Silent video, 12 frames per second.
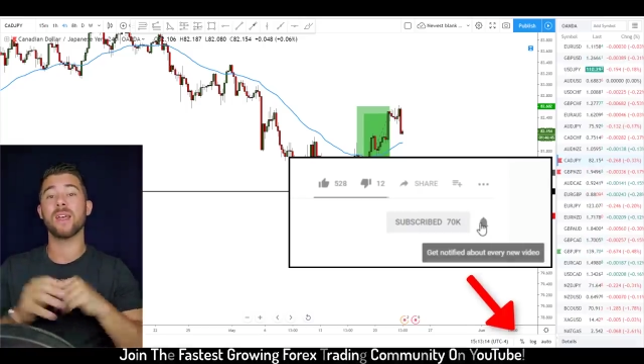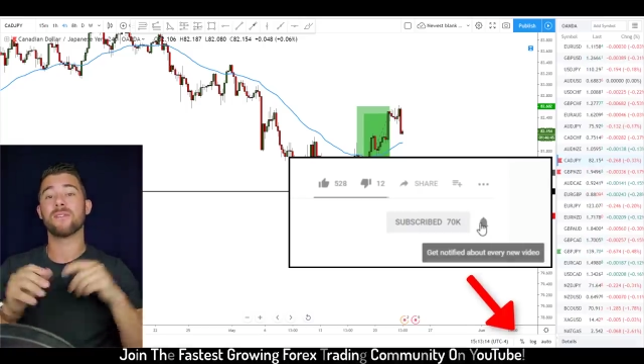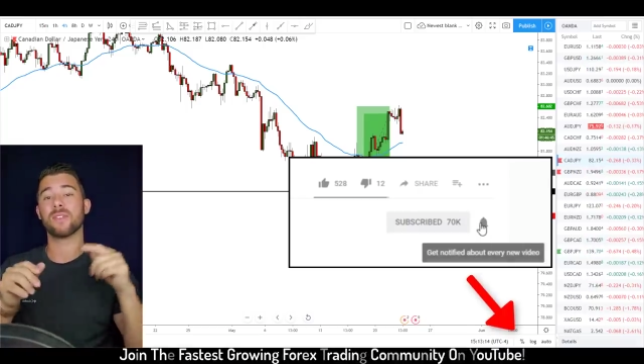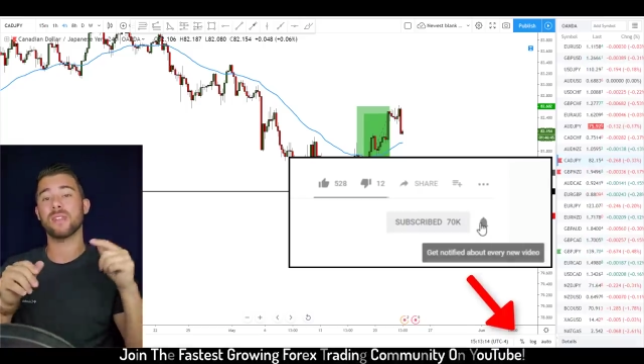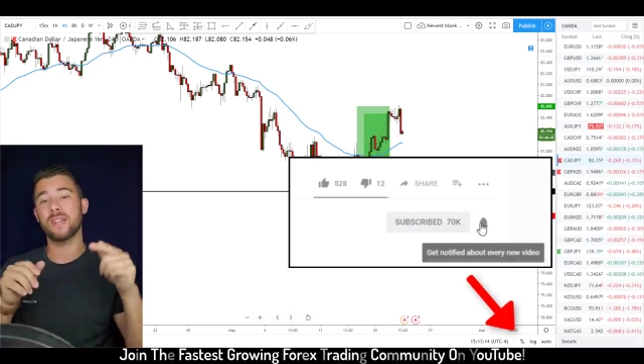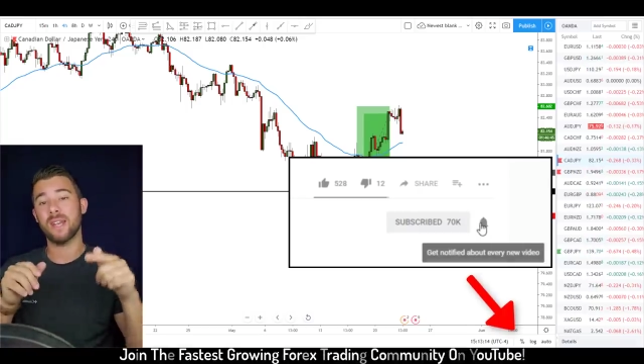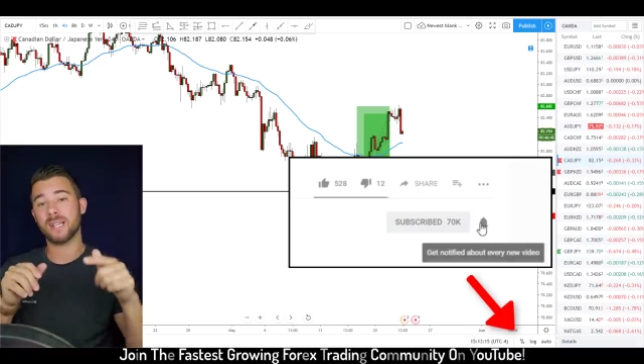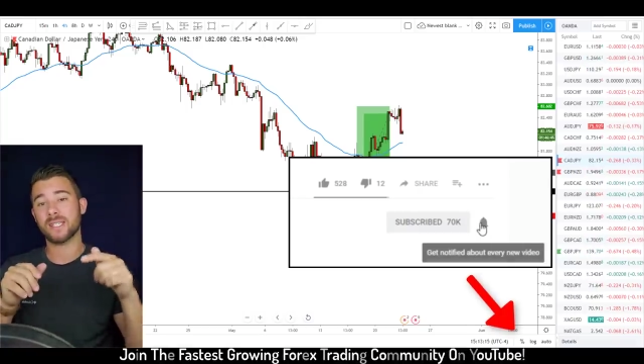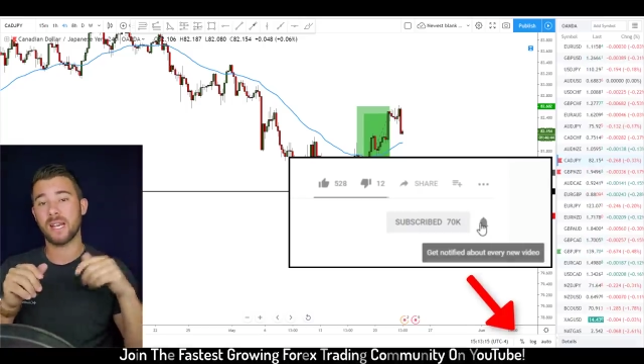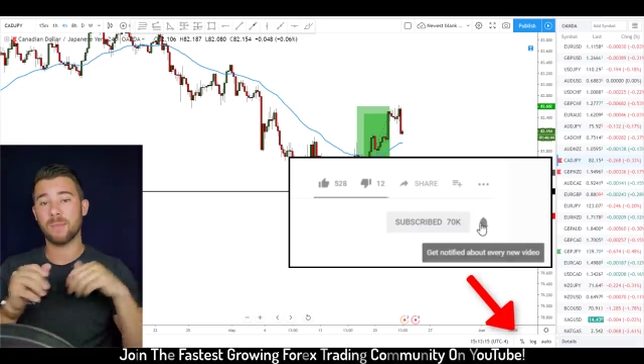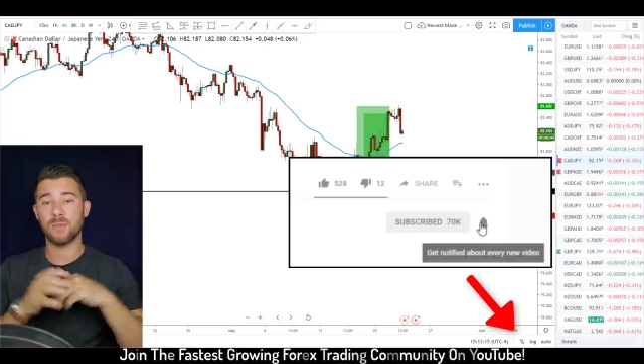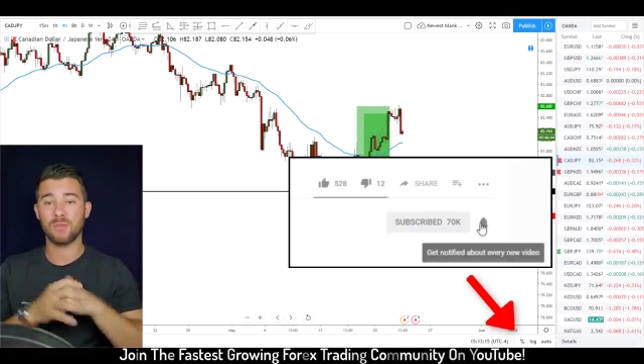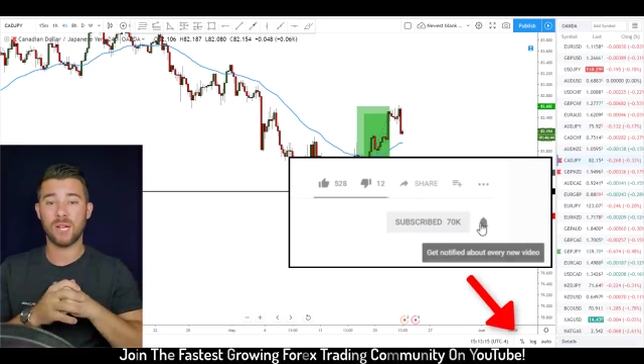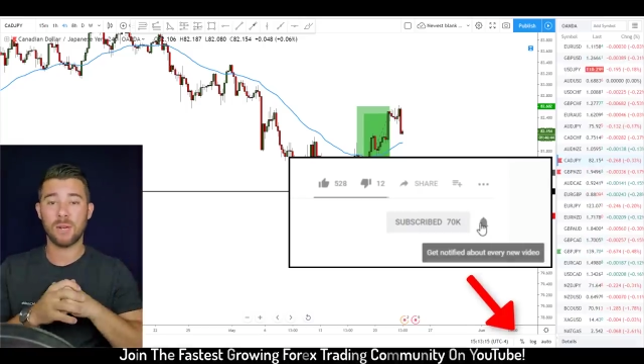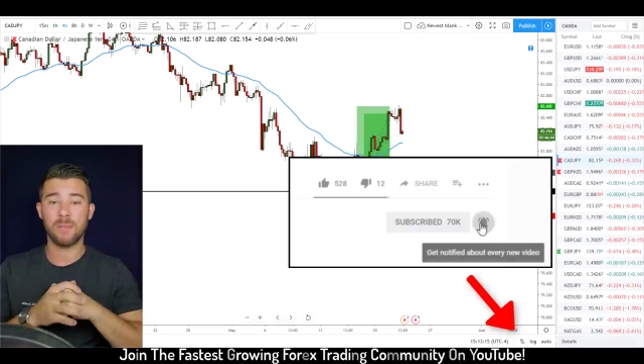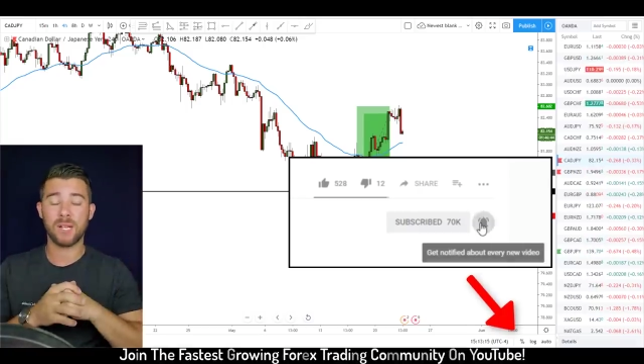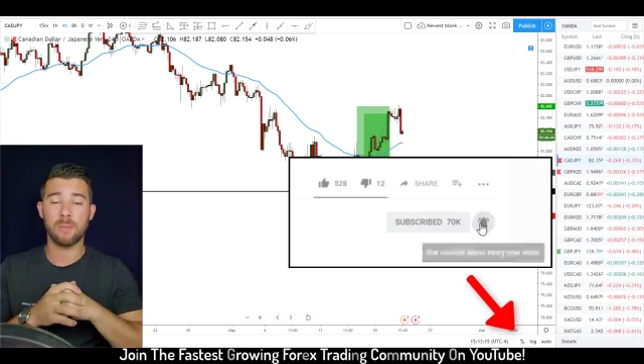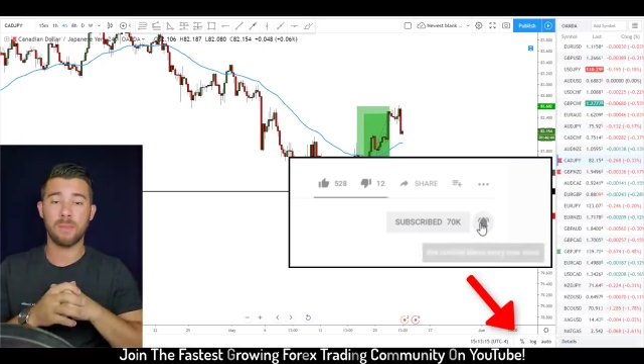for the next time you try to
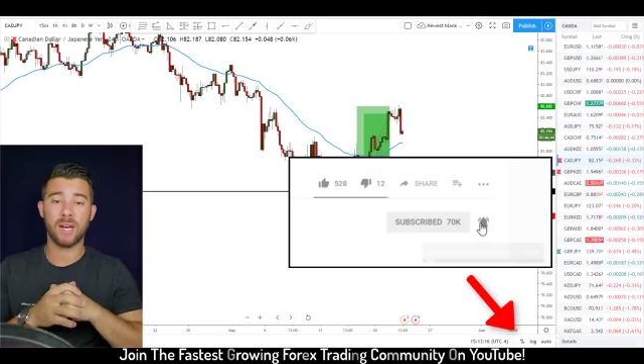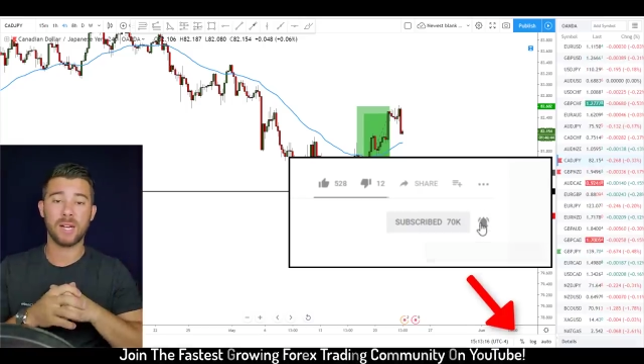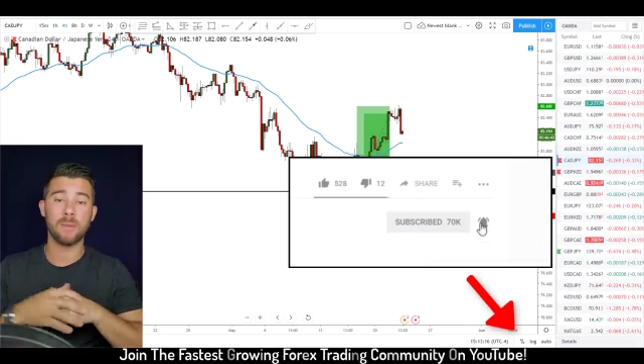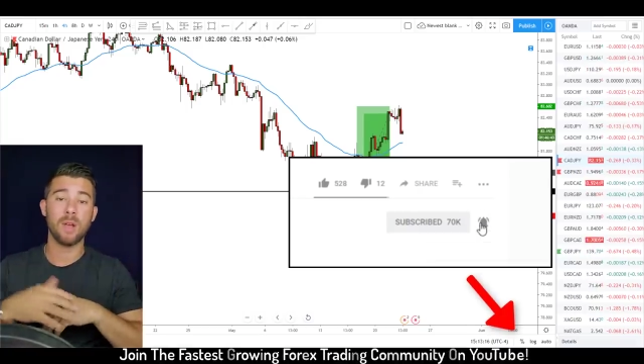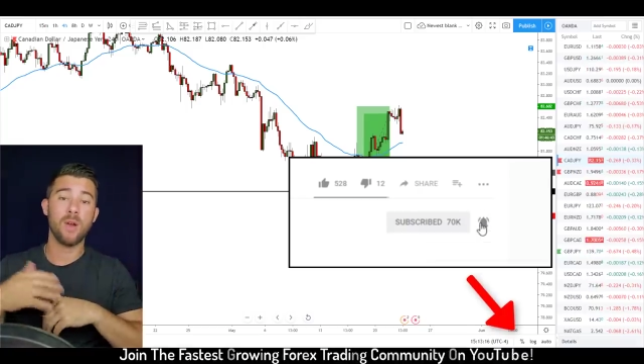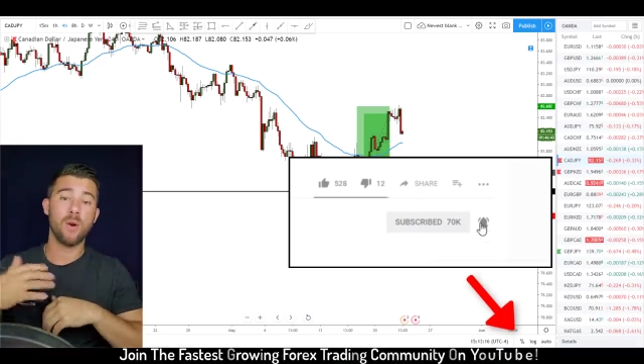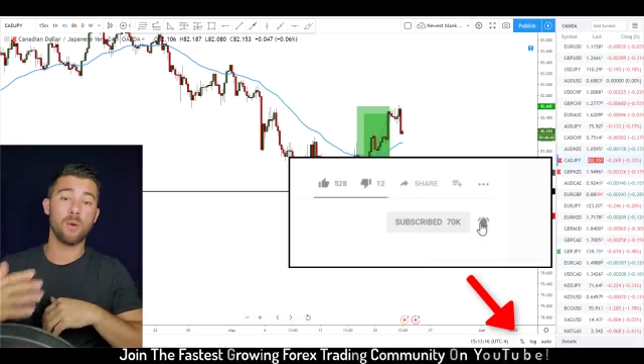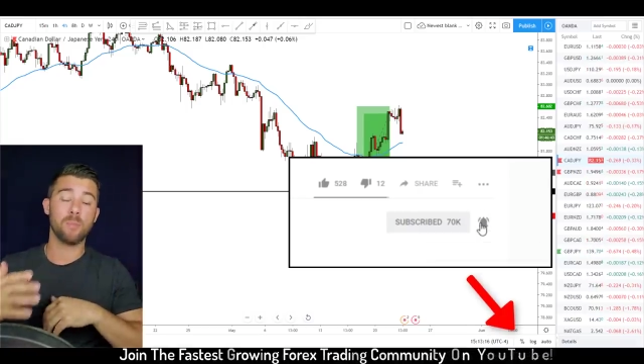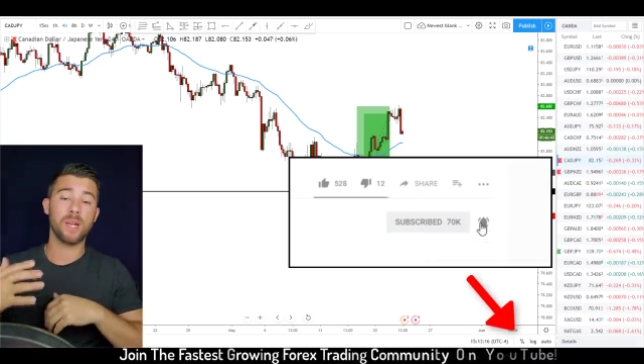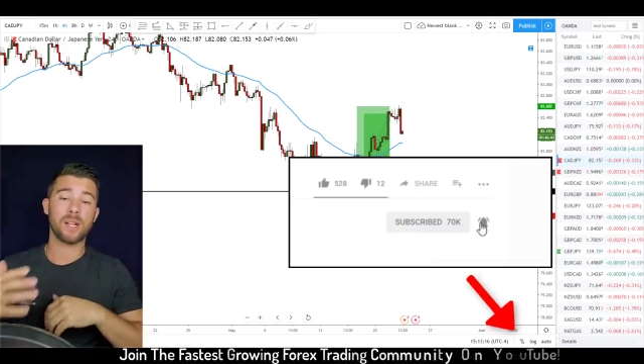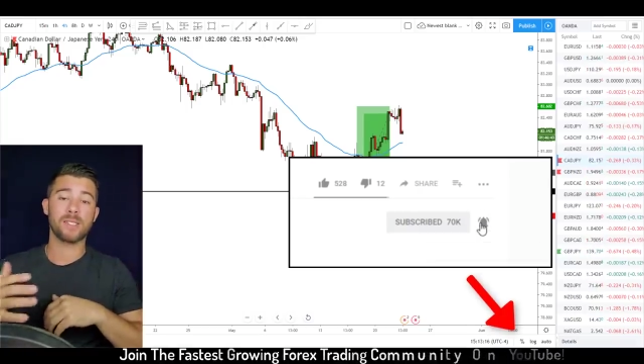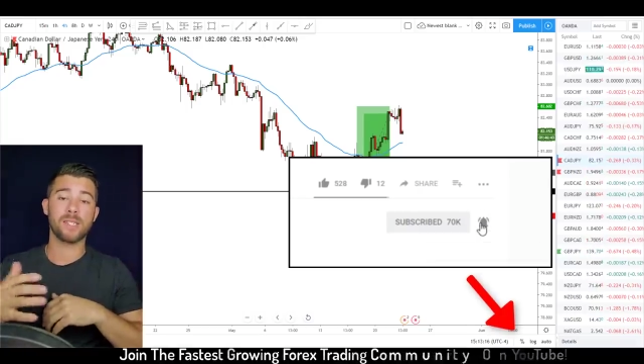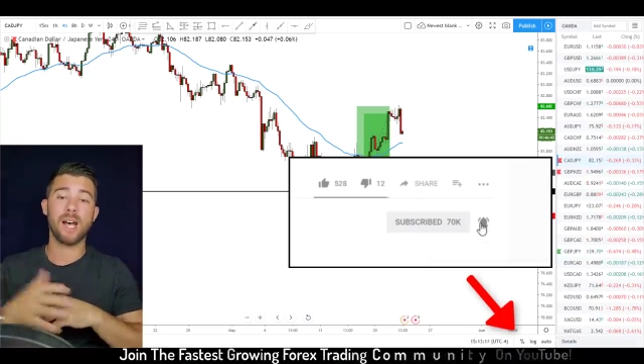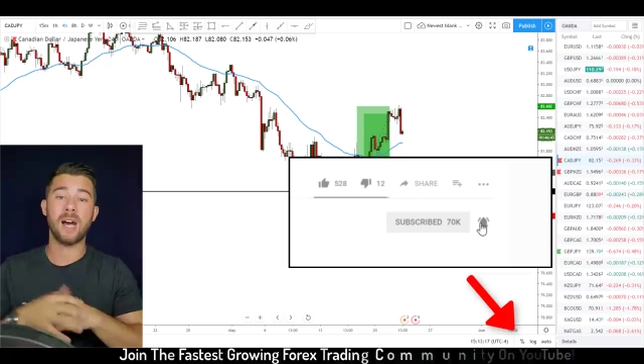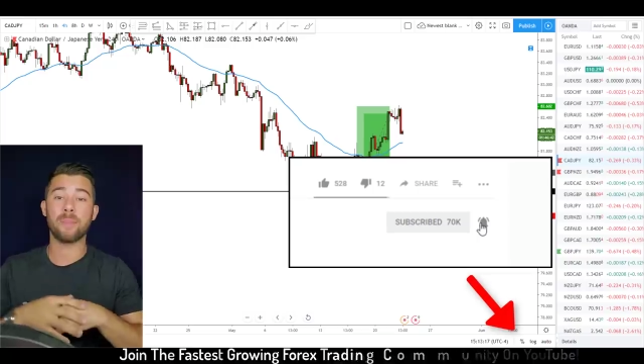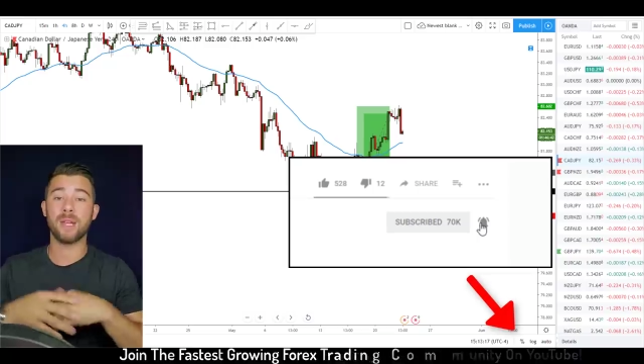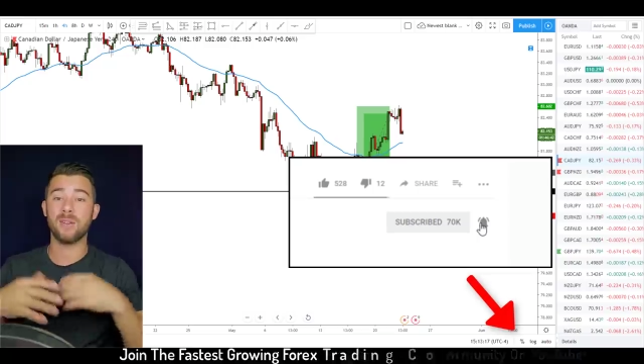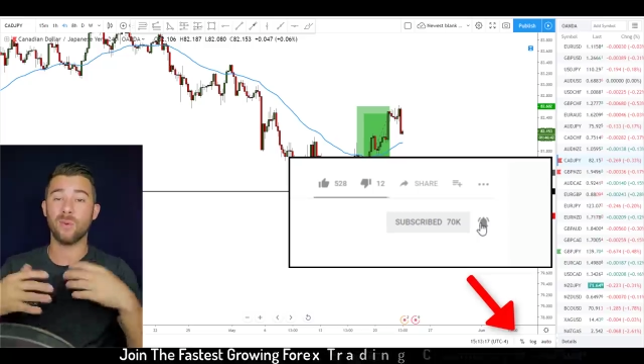pick a bottom or pick a
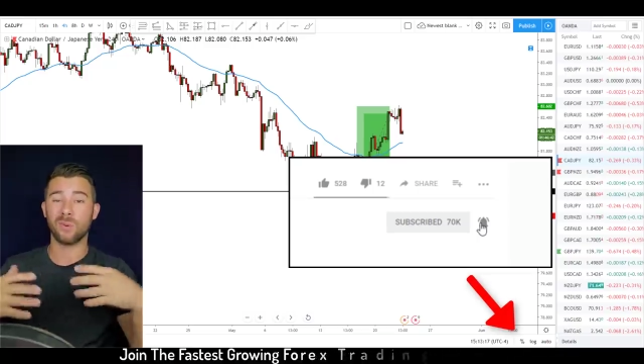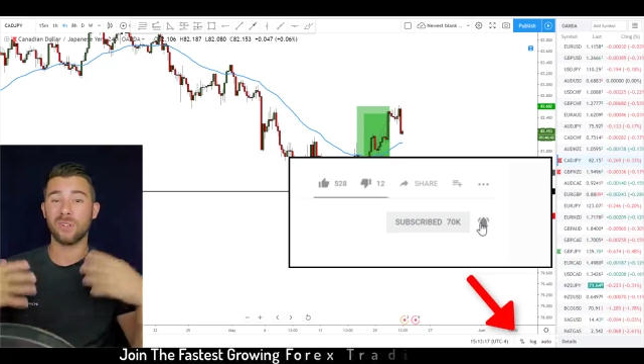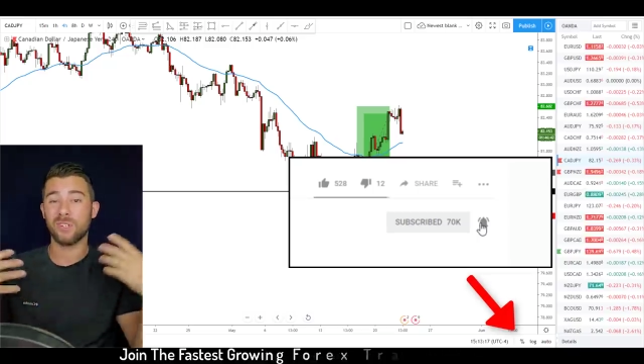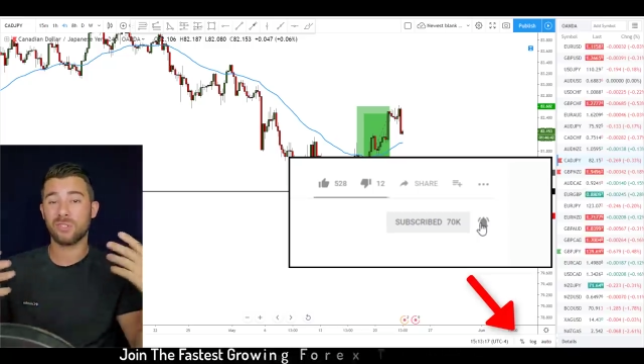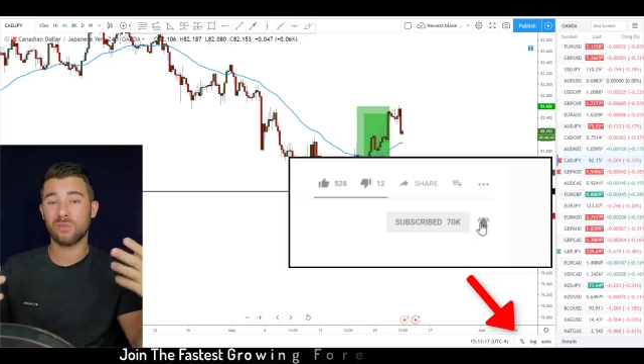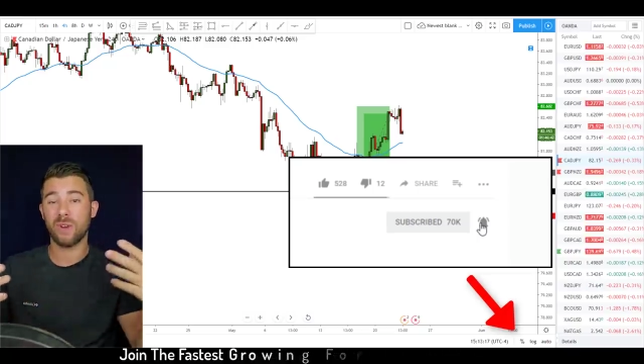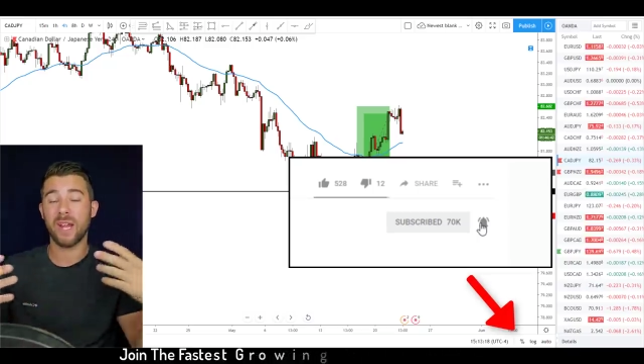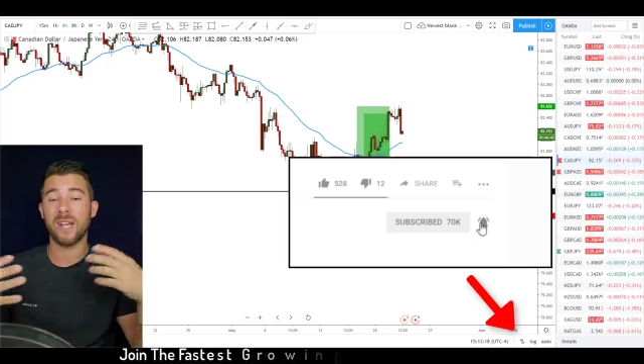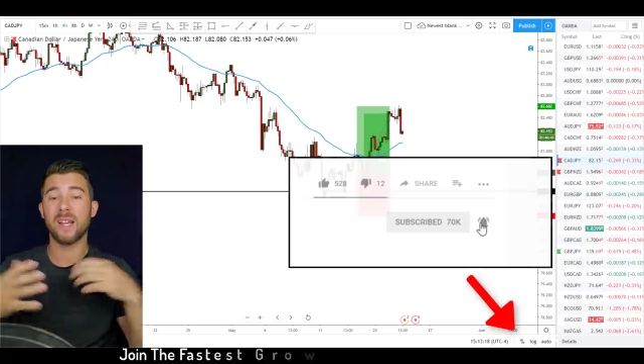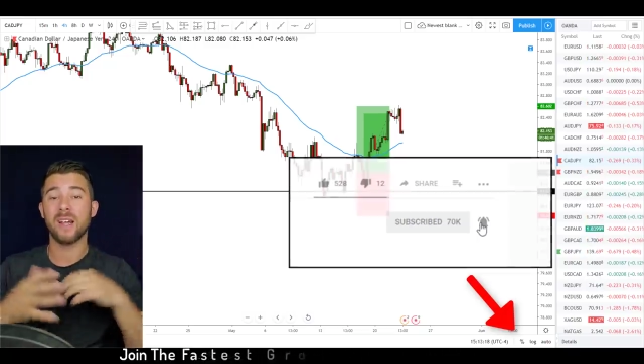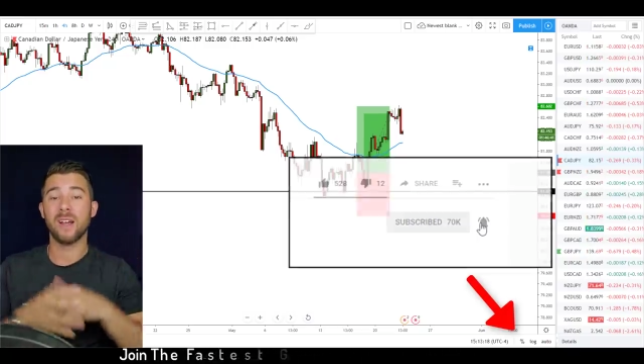top in order to trade